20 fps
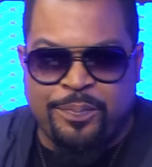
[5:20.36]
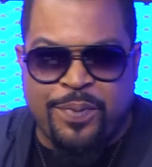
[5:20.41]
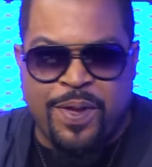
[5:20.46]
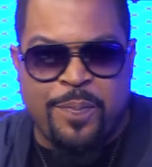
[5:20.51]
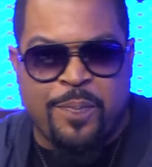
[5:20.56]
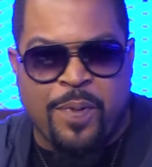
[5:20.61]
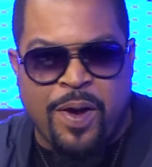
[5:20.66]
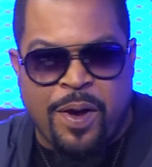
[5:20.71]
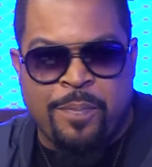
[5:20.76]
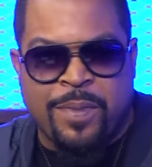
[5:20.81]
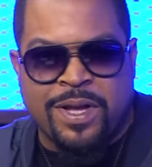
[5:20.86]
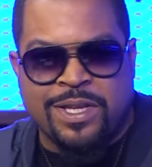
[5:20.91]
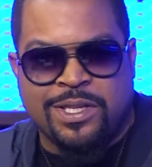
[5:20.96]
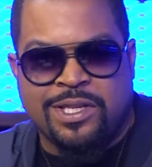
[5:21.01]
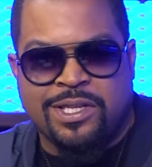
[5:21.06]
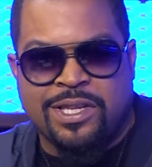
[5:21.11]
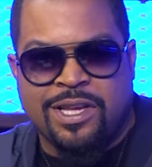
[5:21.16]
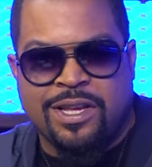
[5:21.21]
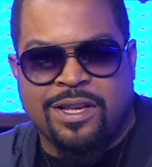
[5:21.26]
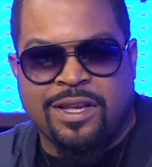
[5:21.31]
peep out my
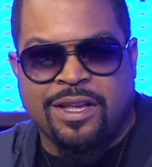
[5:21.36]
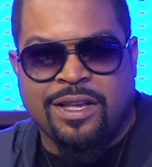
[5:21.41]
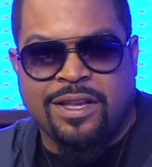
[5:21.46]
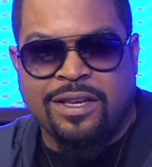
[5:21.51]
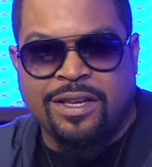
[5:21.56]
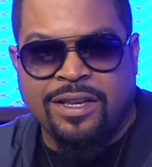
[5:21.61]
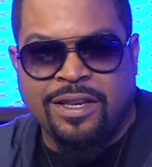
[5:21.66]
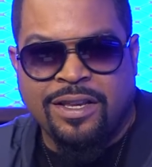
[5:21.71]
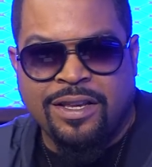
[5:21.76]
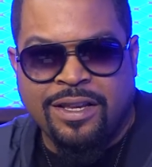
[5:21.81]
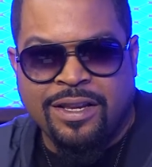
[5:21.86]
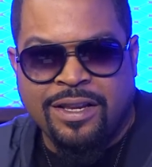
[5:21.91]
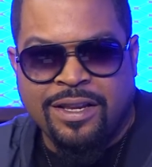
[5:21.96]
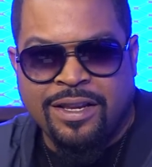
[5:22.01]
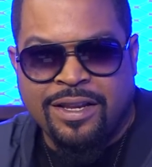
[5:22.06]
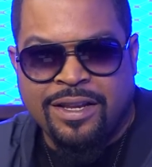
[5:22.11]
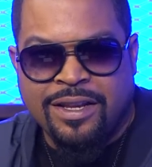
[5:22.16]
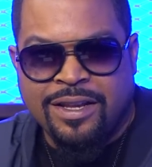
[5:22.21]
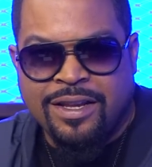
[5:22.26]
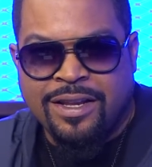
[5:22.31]
son.
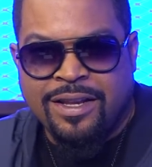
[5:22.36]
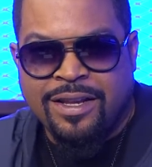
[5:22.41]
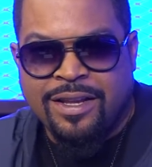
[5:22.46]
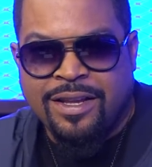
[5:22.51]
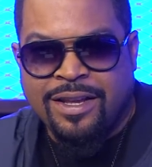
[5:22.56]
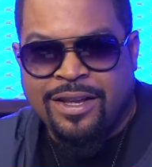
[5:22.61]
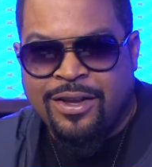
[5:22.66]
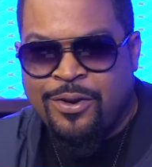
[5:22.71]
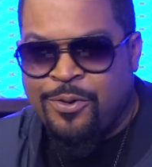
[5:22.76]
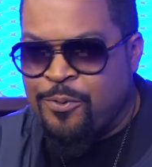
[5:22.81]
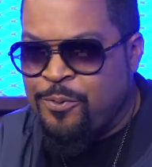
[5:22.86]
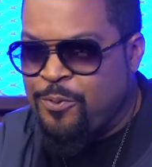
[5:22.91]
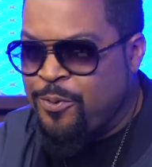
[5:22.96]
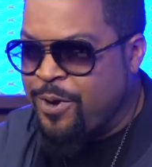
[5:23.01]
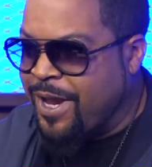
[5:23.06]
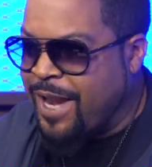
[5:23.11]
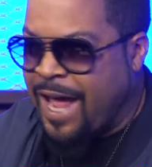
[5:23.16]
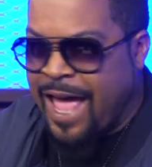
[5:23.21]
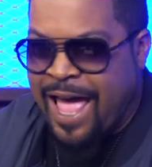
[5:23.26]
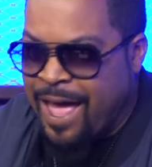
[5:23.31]

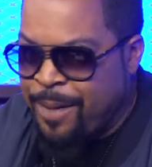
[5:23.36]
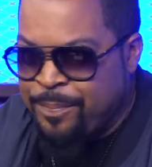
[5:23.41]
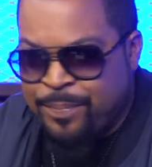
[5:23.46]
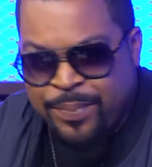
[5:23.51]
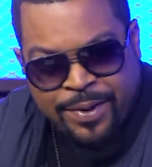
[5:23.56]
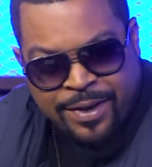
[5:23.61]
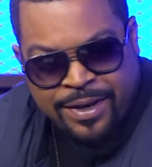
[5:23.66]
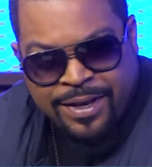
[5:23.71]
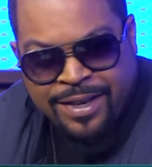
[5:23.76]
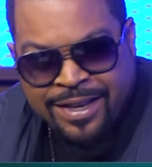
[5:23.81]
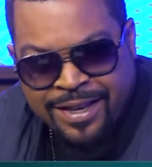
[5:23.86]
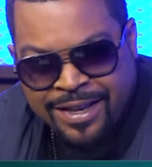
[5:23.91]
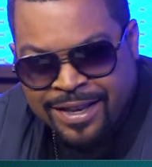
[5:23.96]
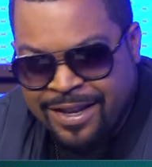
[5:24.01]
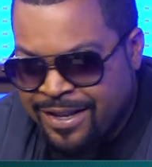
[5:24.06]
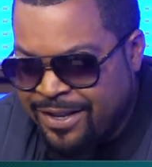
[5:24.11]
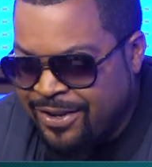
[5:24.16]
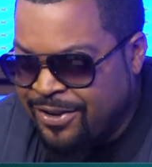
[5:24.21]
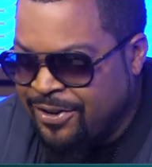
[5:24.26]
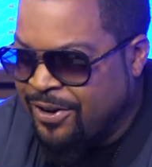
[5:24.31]
What happened?
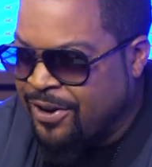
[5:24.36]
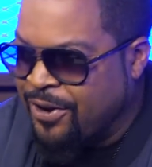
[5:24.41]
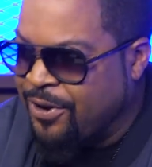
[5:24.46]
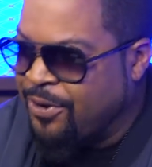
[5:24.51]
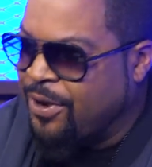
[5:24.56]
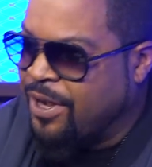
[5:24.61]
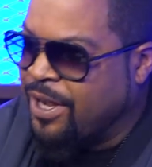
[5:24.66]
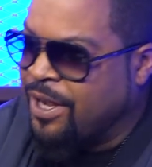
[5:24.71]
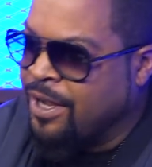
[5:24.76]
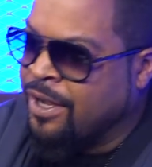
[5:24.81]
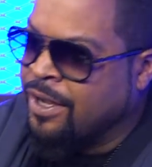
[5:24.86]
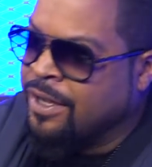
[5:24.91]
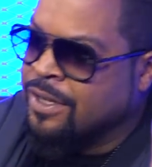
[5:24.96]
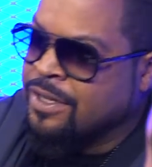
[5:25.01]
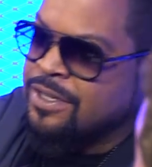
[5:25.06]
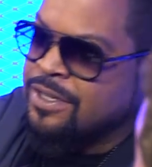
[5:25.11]
You know,